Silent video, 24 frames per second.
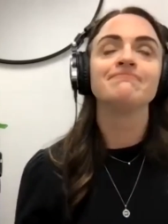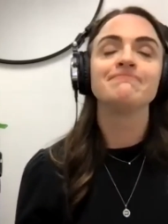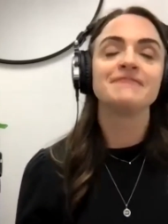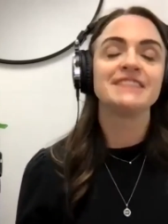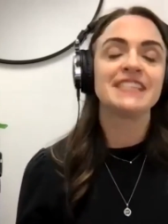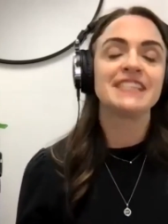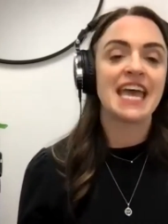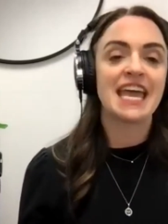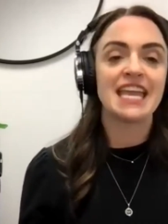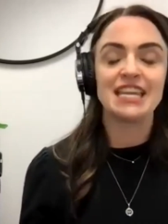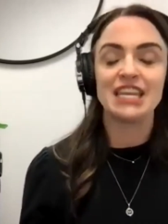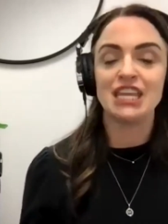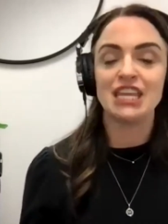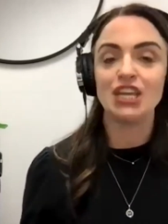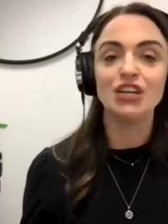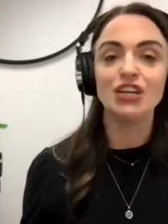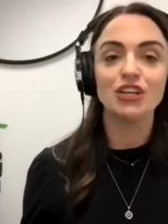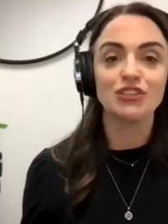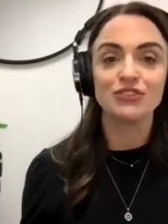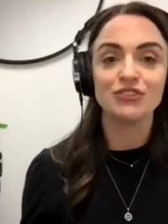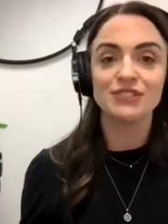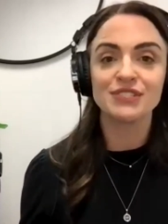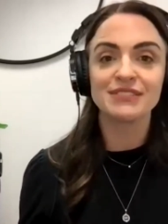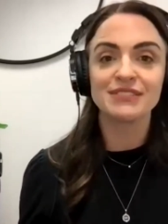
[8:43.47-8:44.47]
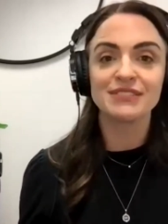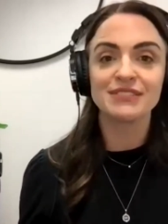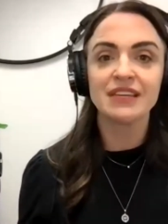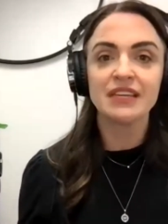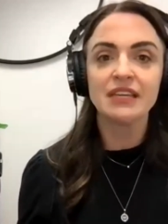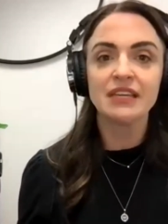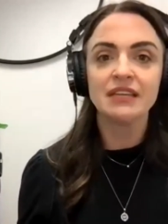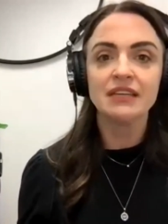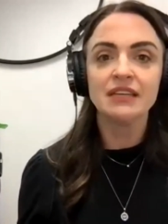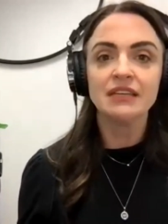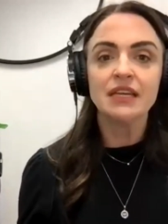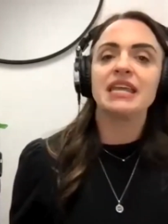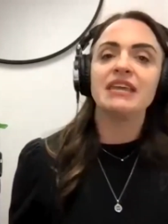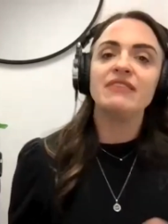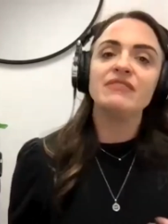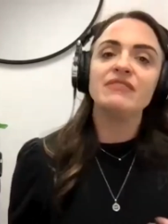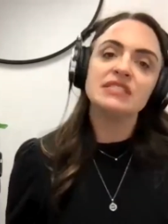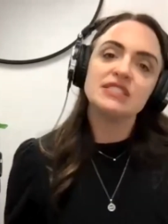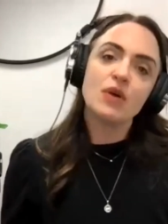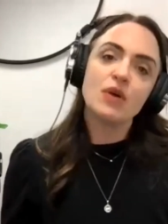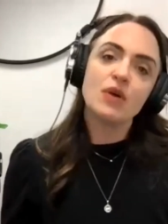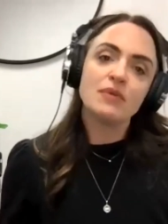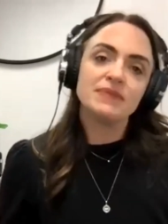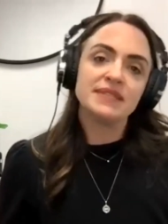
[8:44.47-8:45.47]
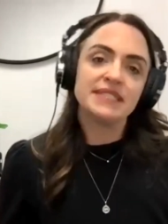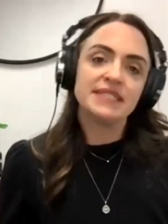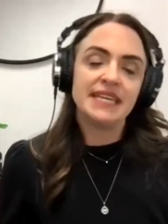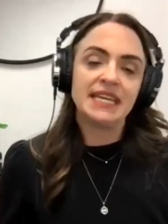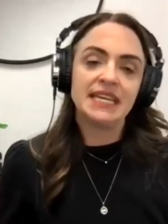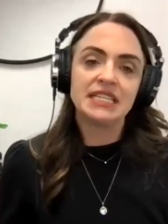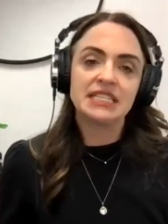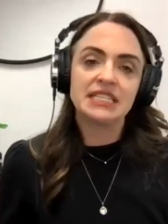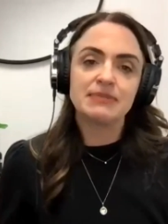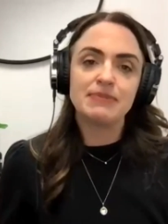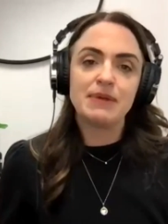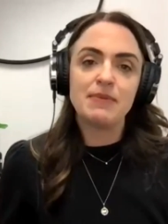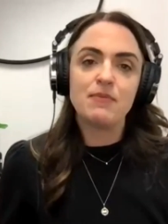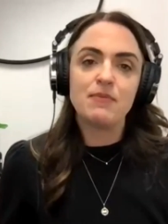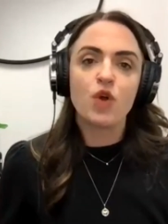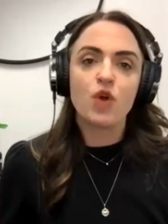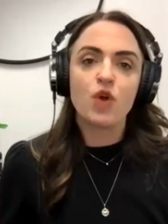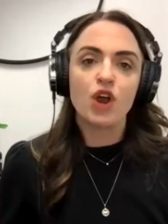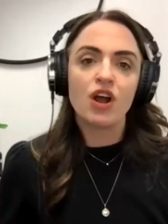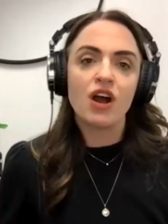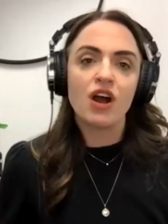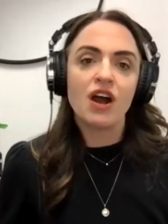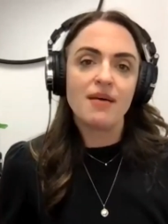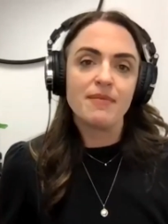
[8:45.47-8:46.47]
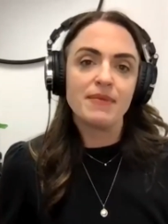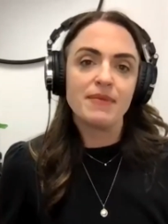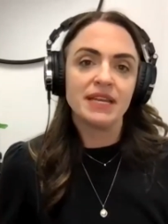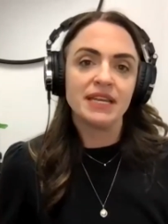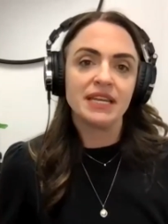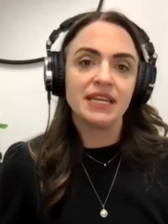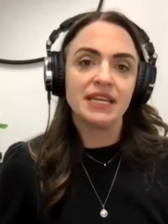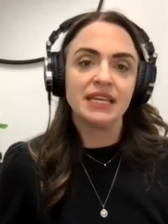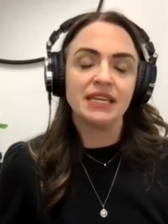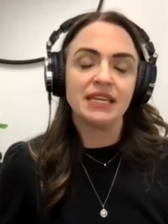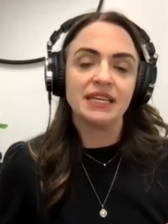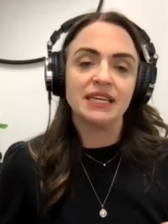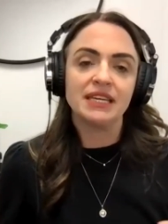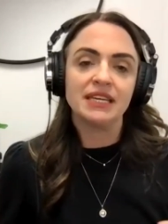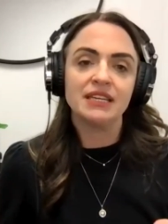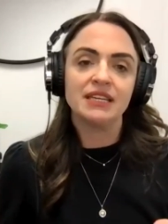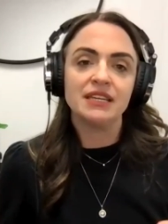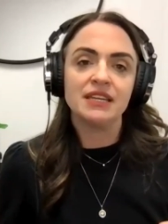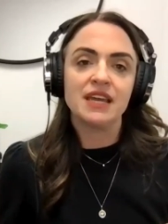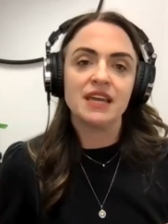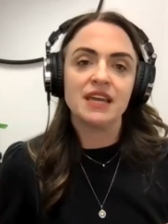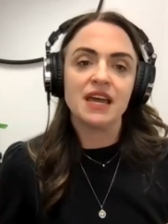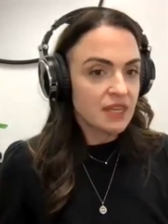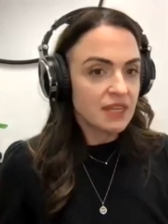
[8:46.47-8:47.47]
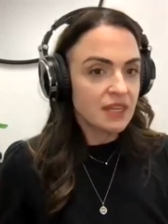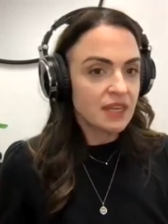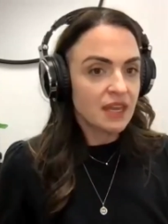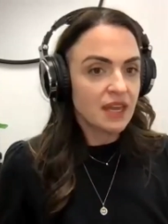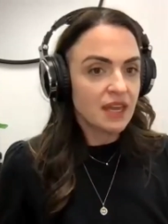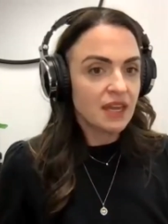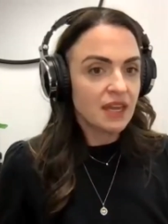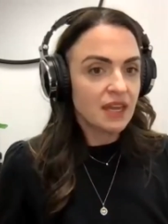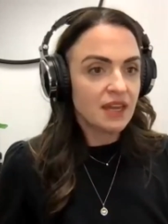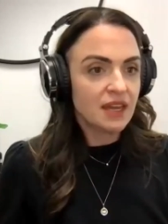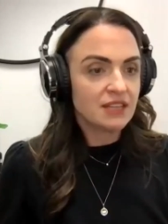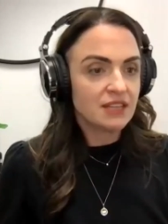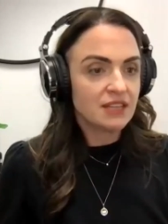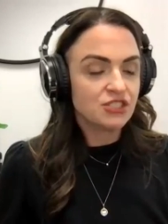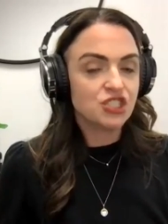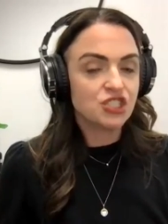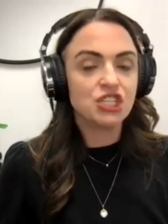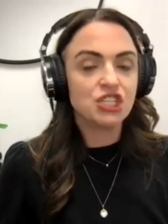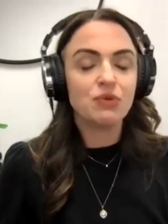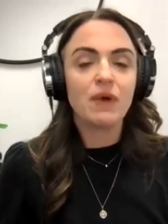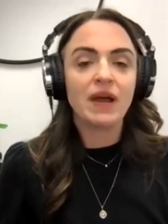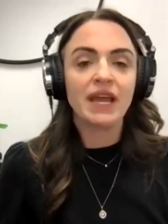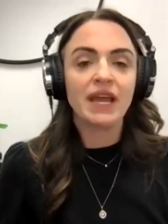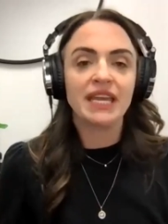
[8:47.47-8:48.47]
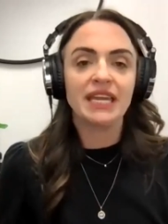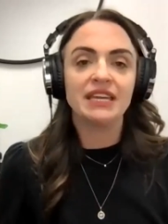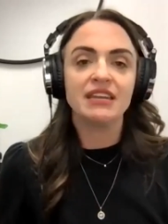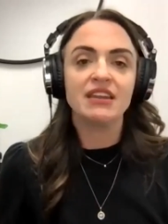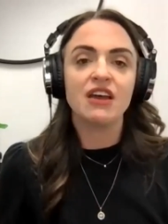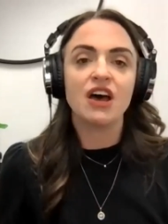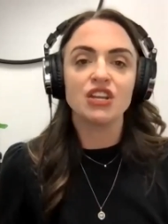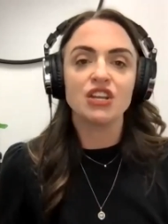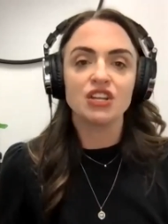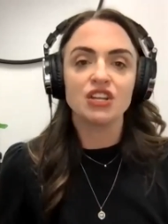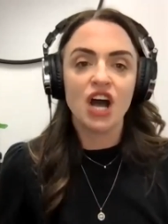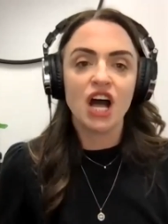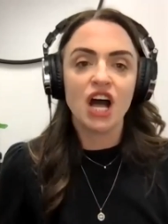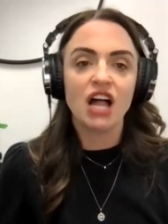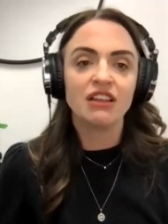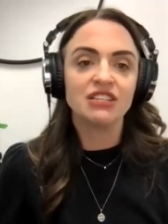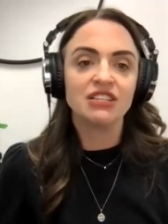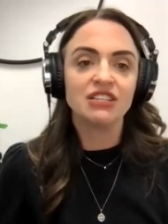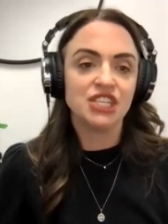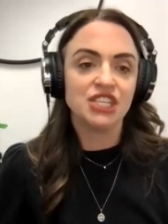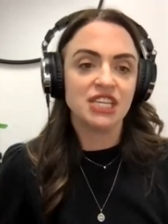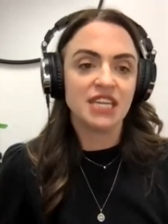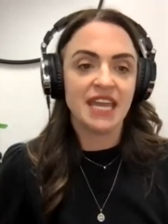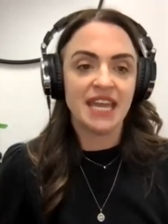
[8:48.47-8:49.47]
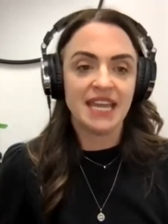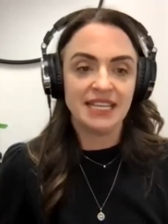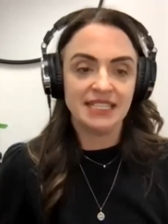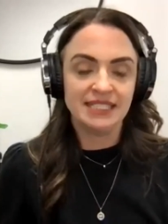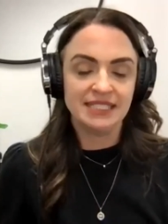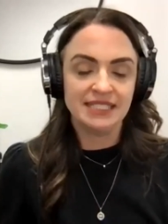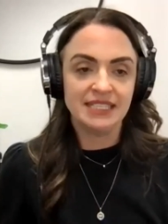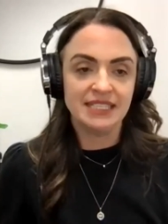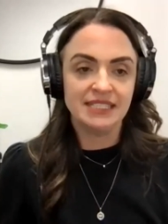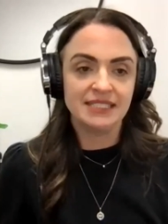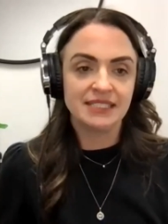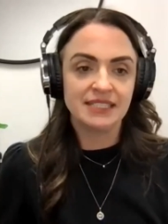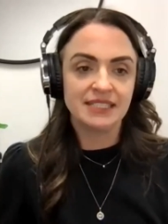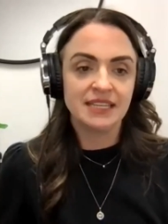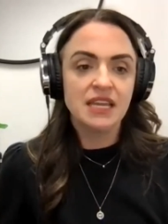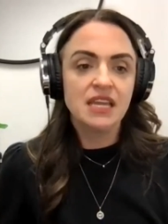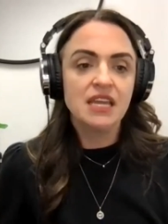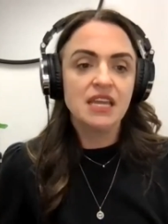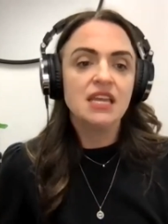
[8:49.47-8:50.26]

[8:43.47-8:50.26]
10 years. Even so, I'm seeing it to be more common in GYN oncology cases.